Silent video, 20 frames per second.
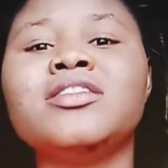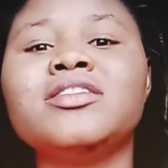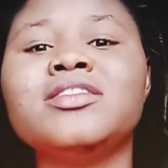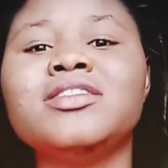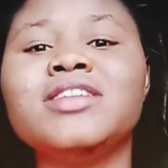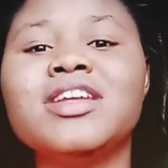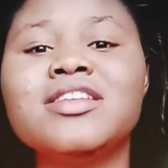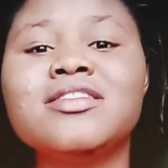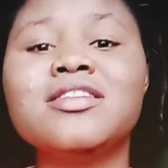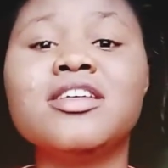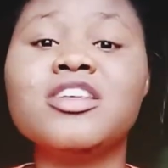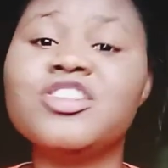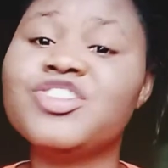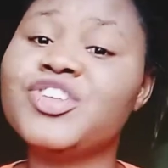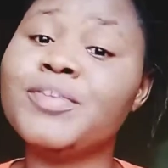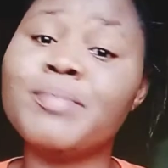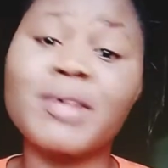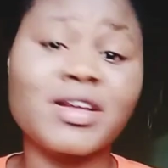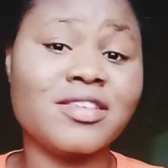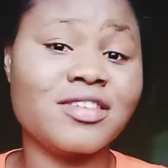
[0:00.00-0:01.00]
they say
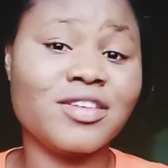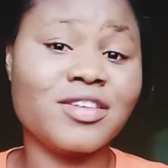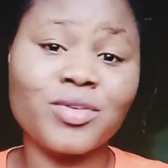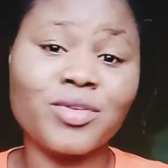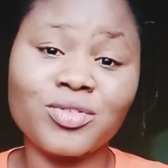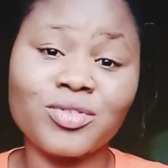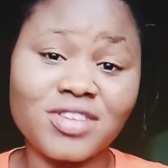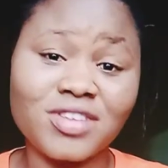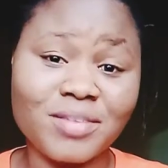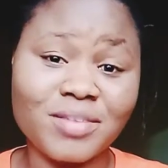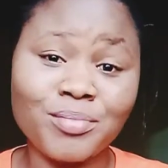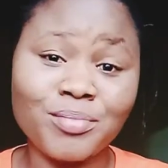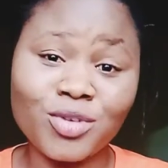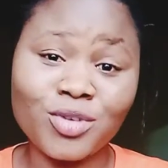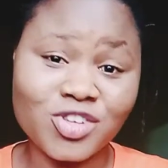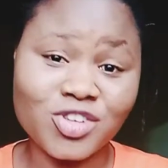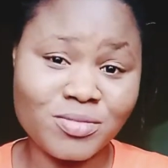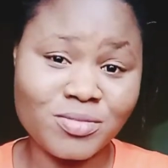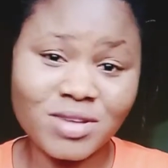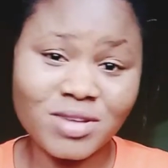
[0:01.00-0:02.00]
cheap article they
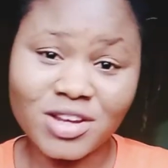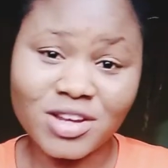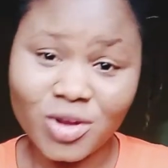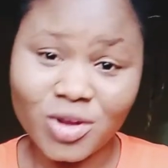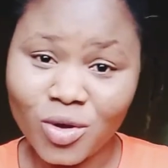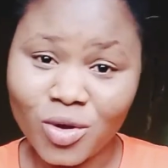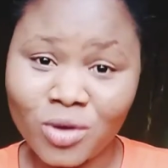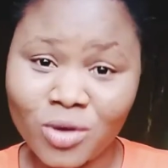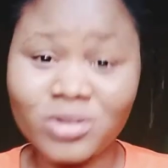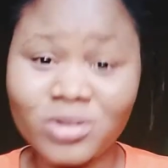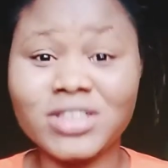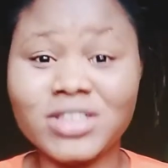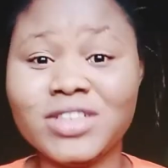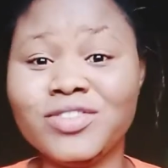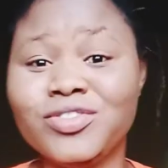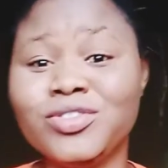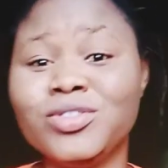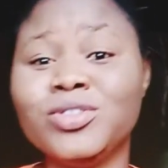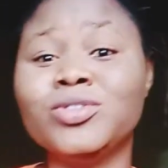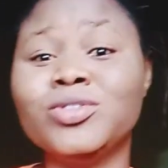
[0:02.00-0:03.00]
punch below. If
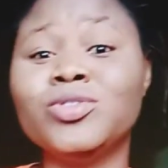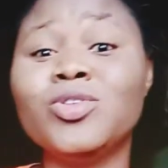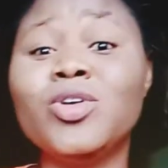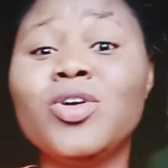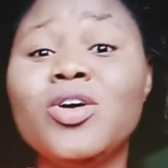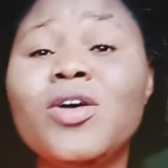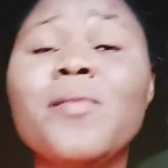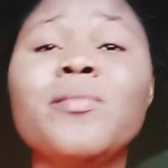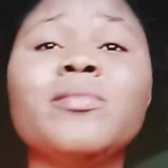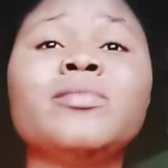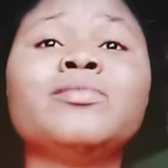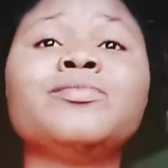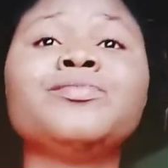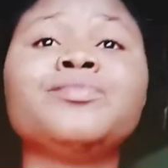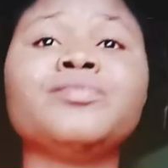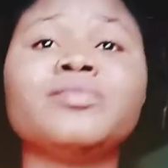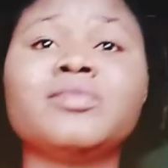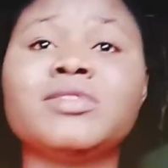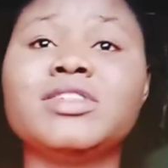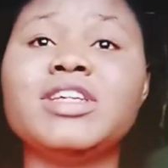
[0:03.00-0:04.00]
you go,
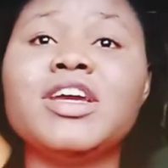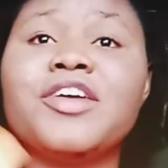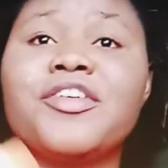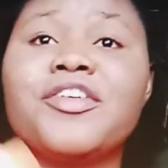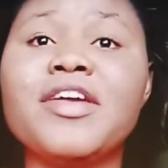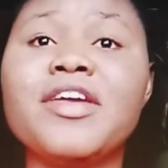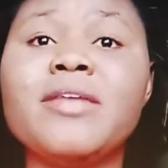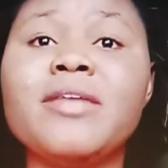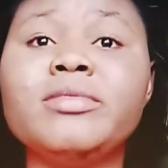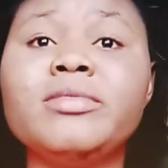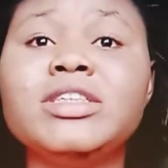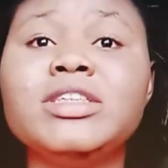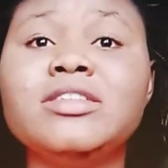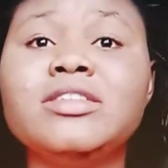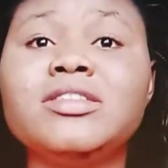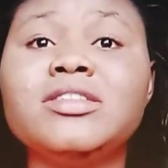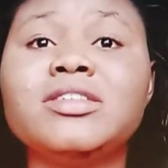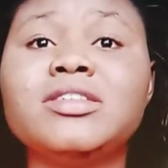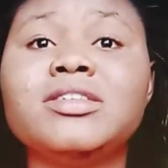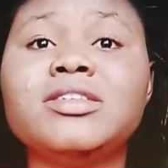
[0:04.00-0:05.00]
the cream
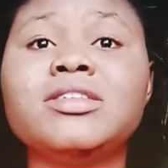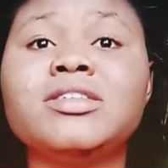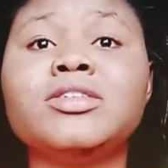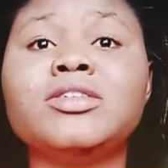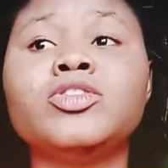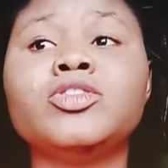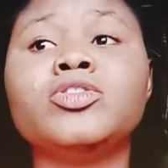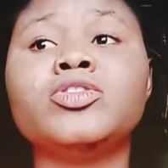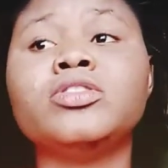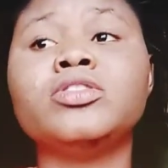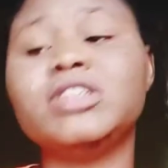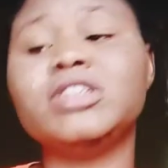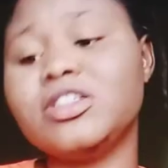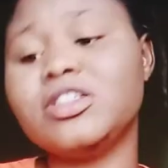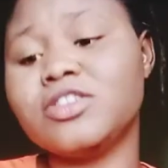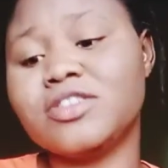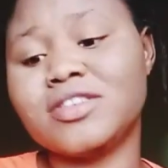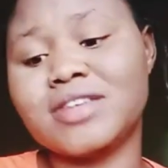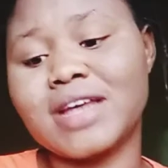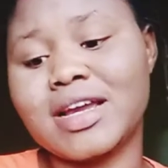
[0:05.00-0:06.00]
is
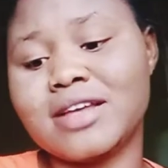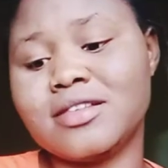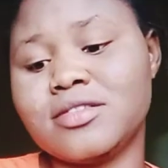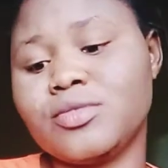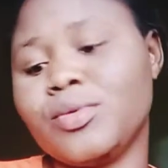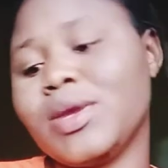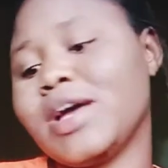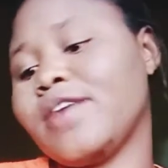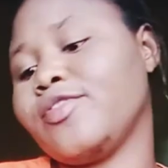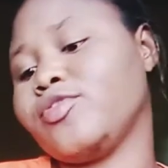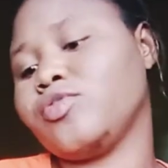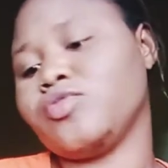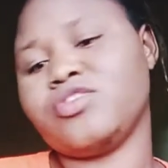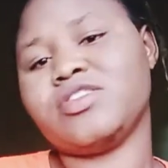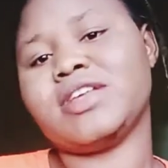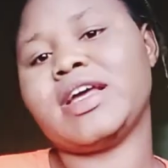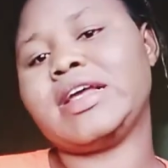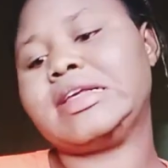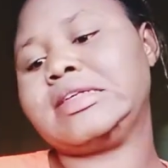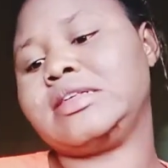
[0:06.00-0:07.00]
this size. We have two
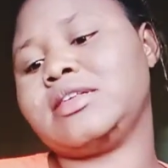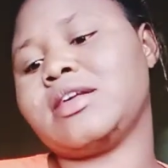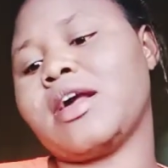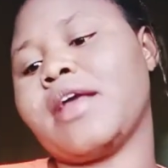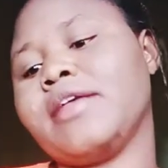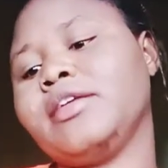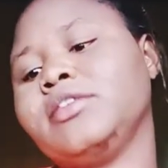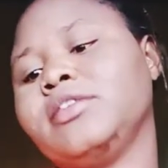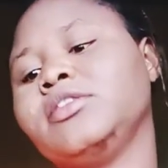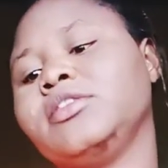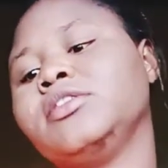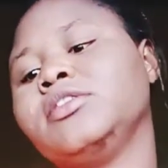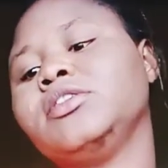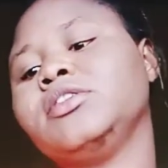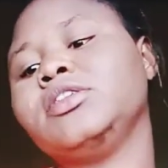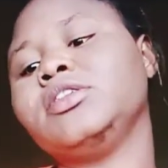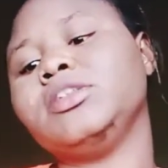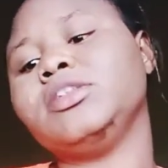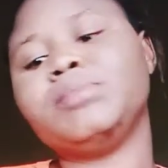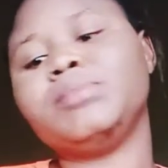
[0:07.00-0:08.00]
sizes.
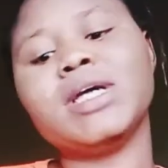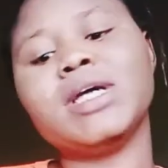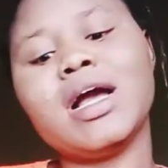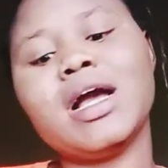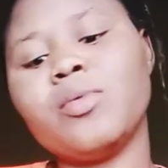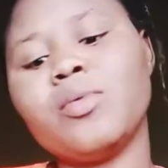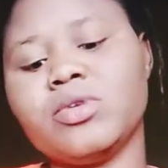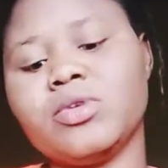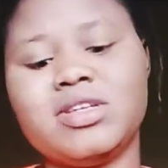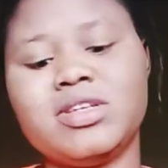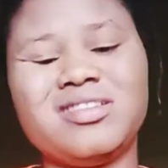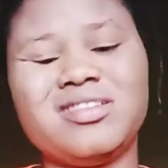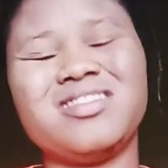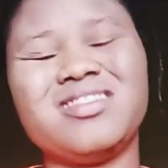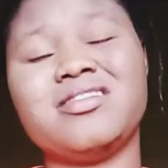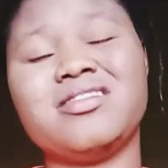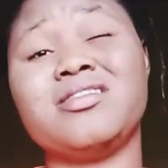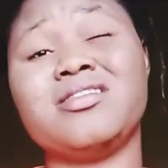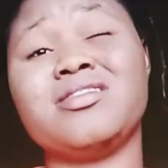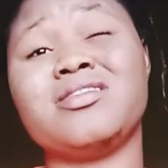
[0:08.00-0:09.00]
The bigger one is
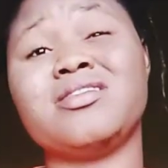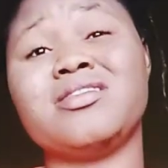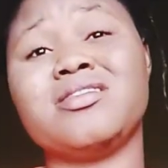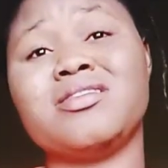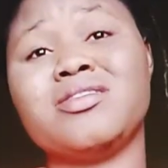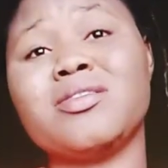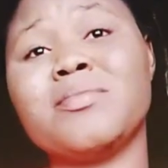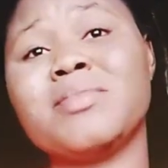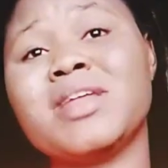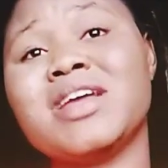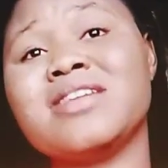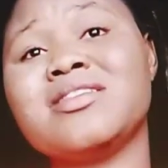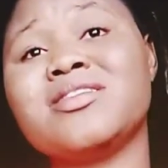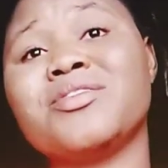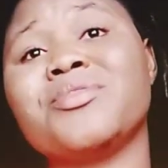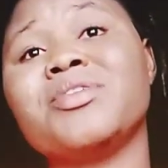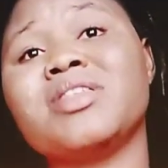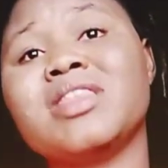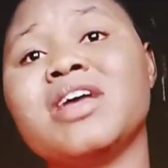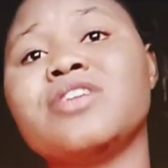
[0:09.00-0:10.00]
sometimes
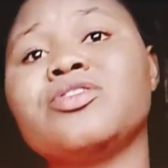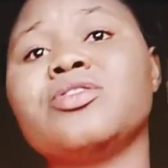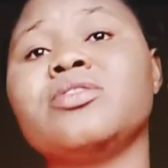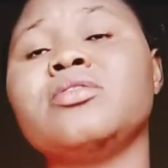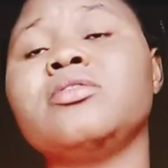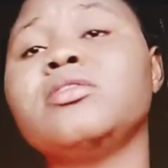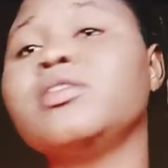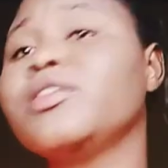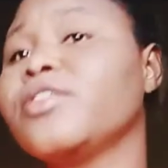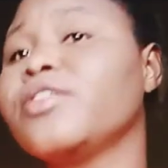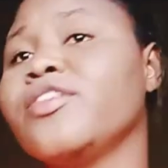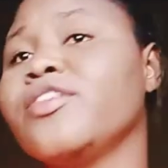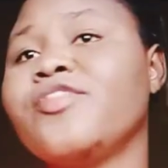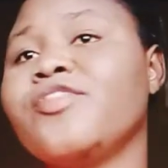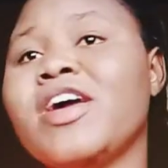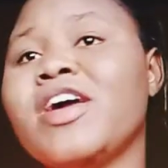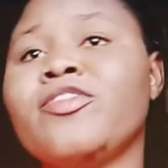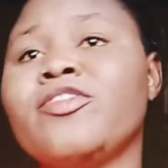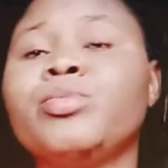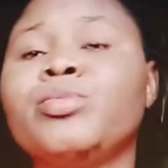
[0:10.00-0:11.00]
3,000,
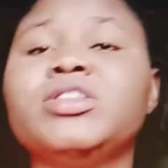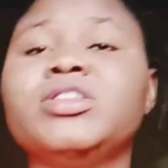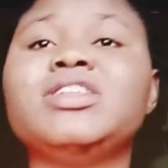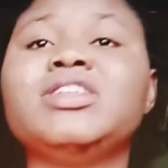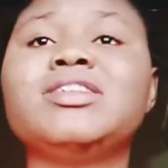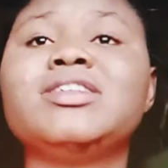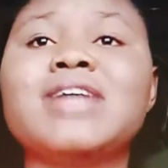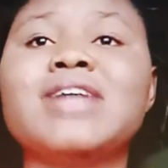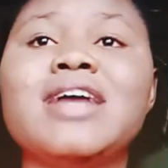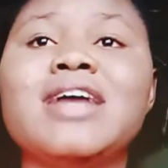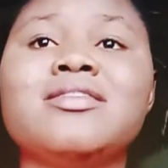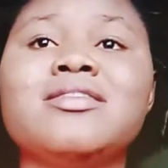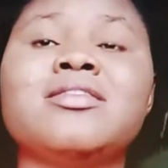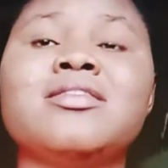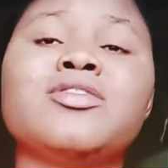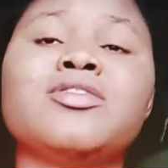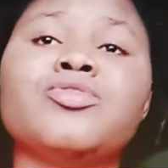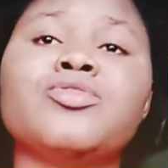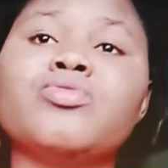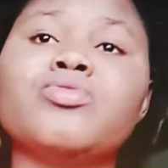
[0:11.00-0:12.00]
3,500, but this size
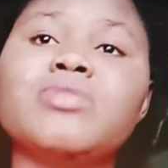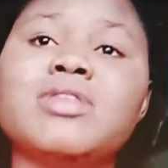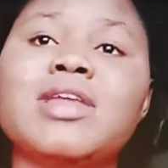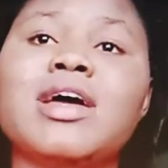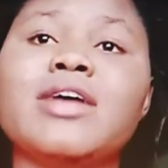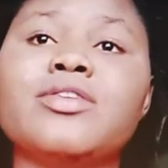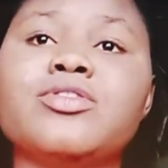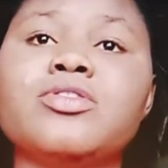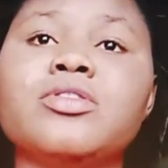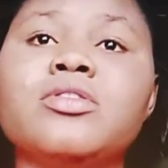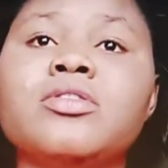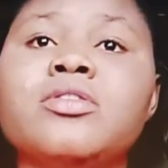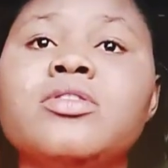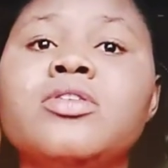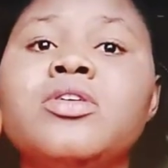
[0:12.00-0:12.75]
2,000.